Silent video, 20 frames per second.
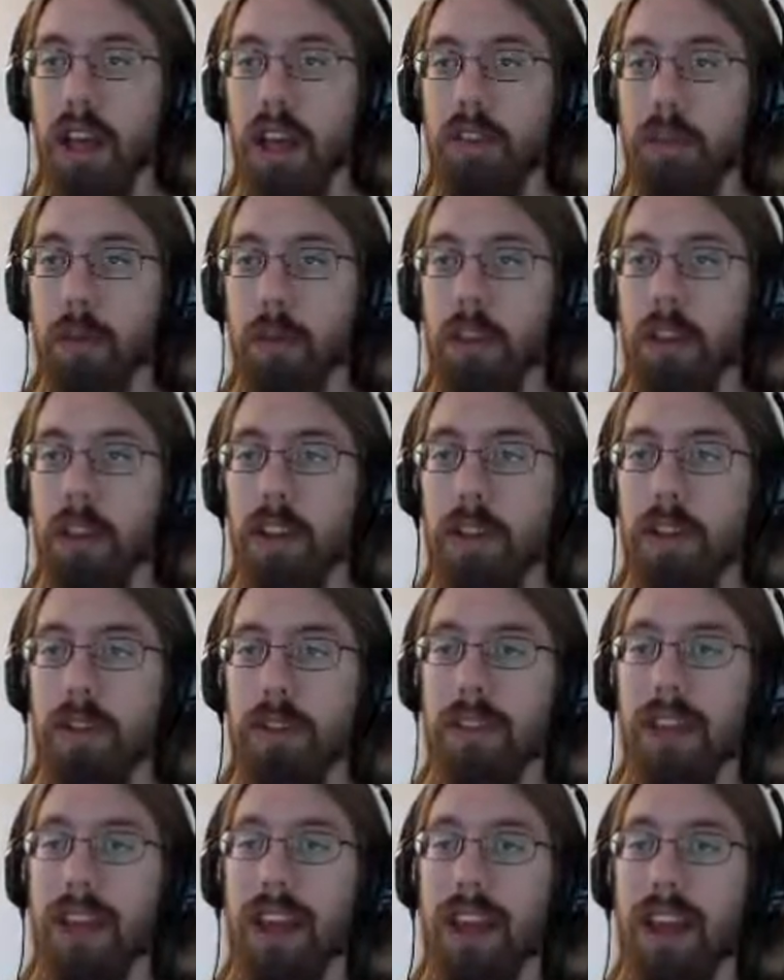It's one of
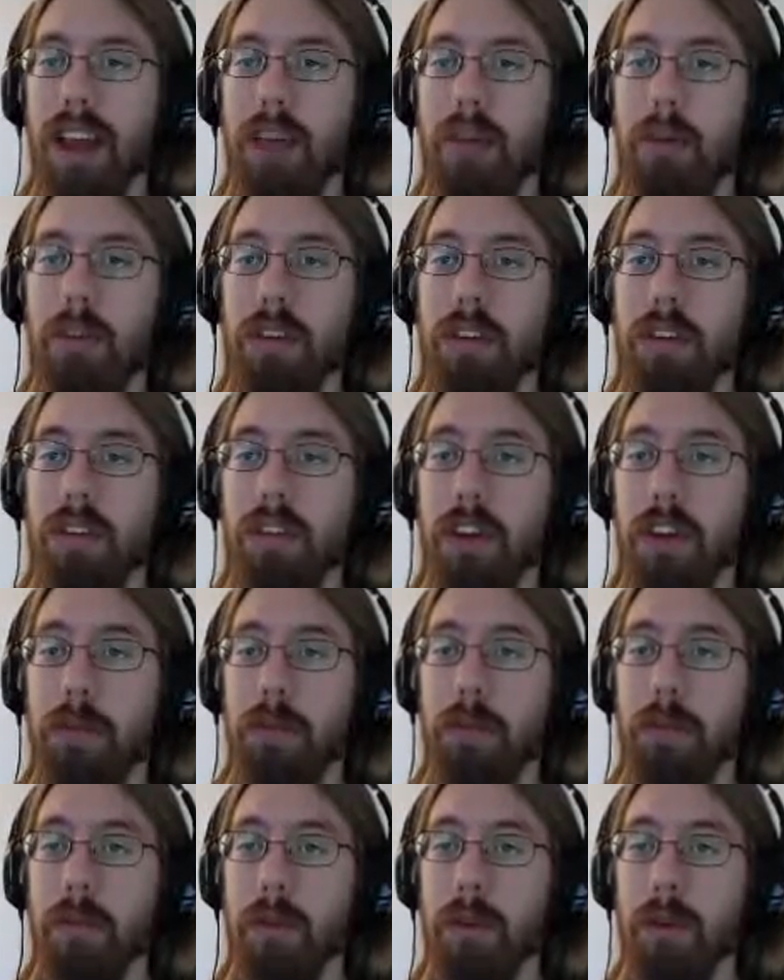those, like, I don't want to start
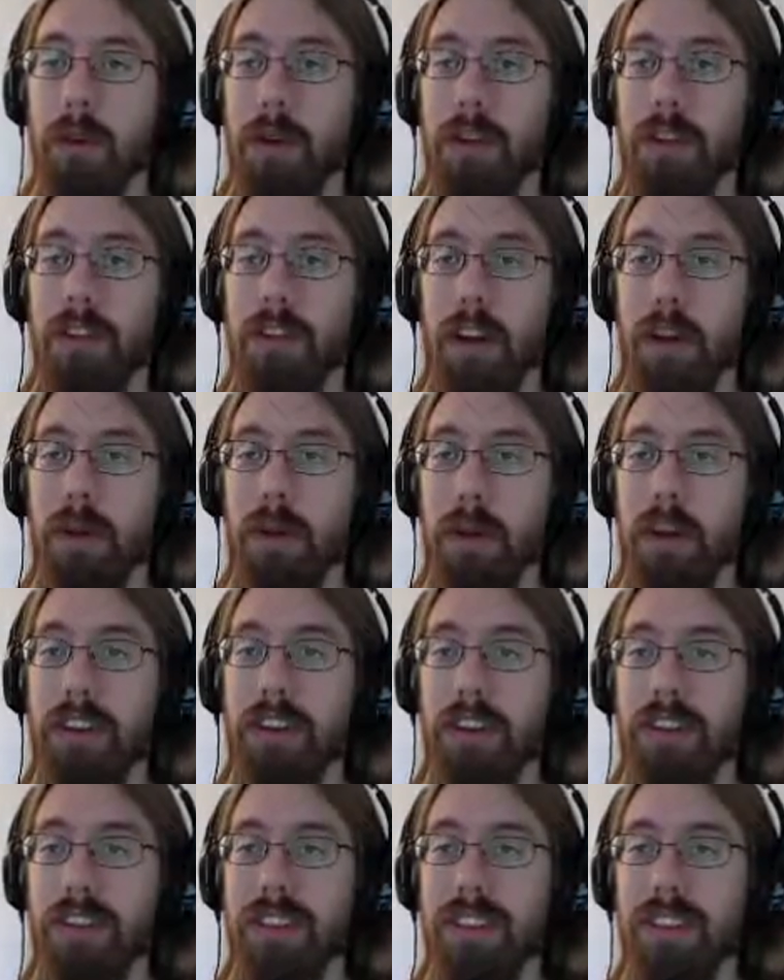up the recording software
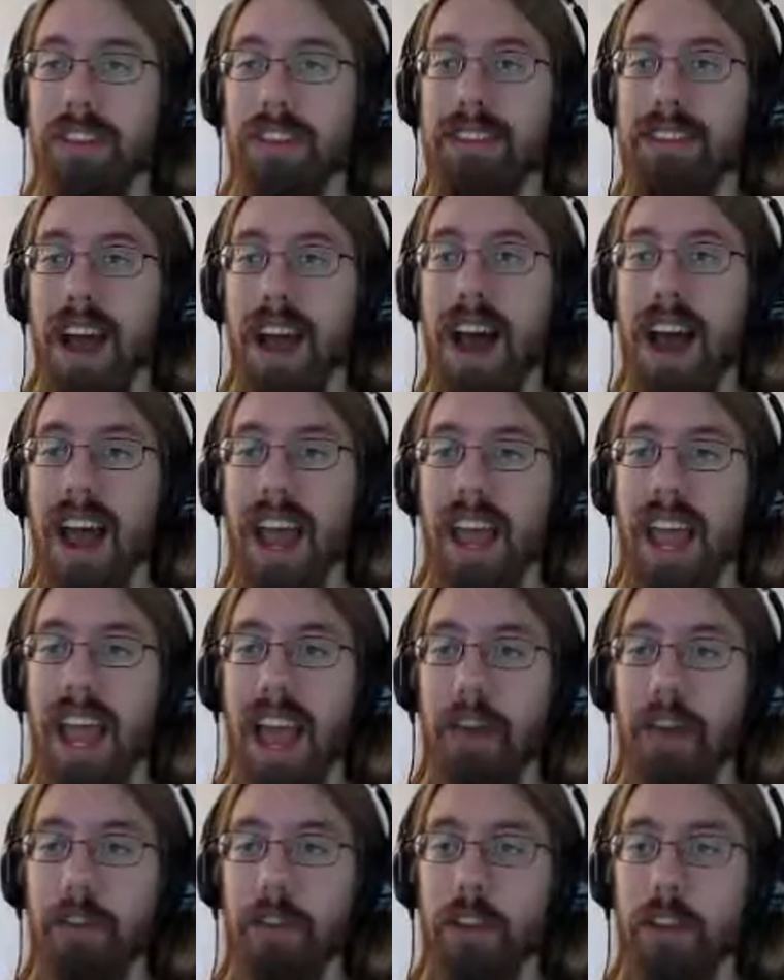just to die
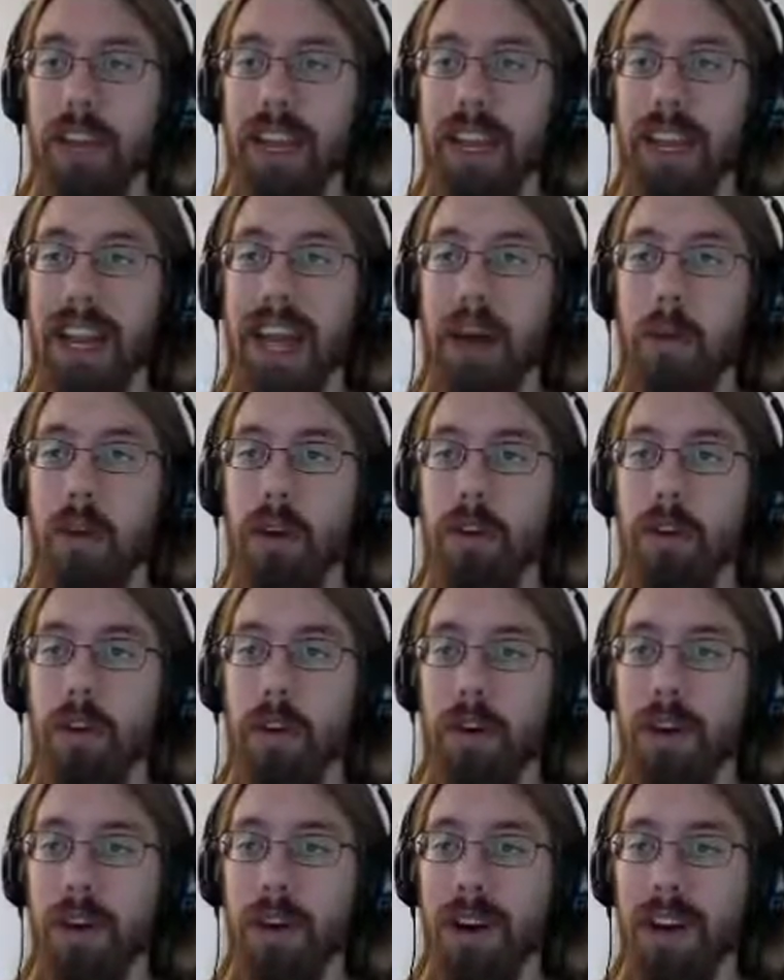after, like, an hour of
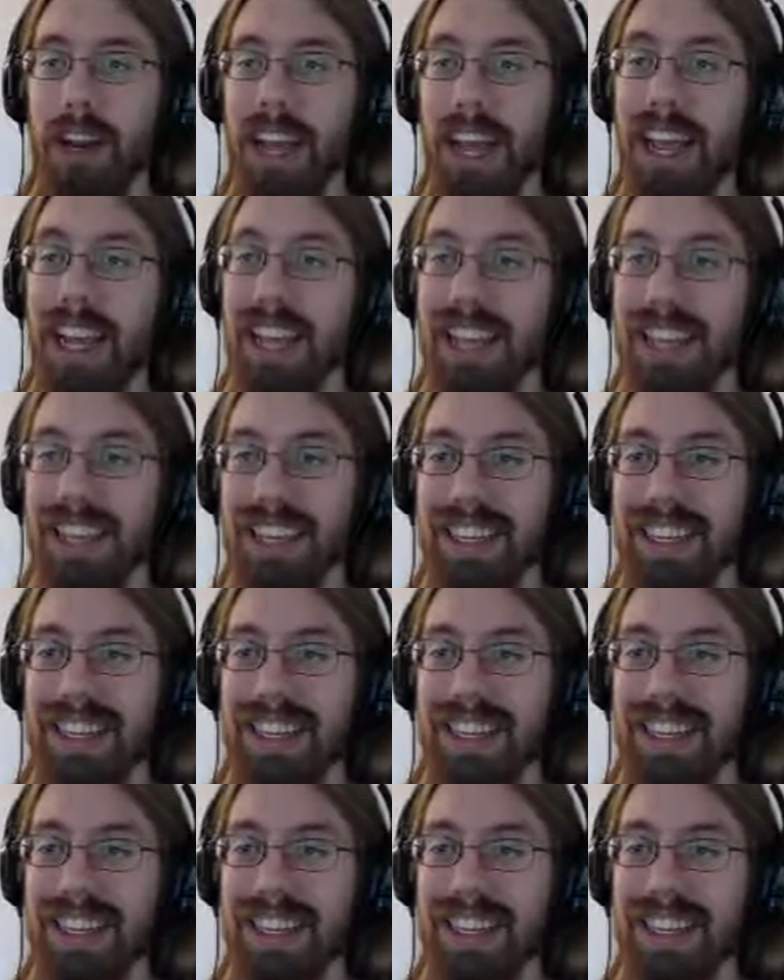recording.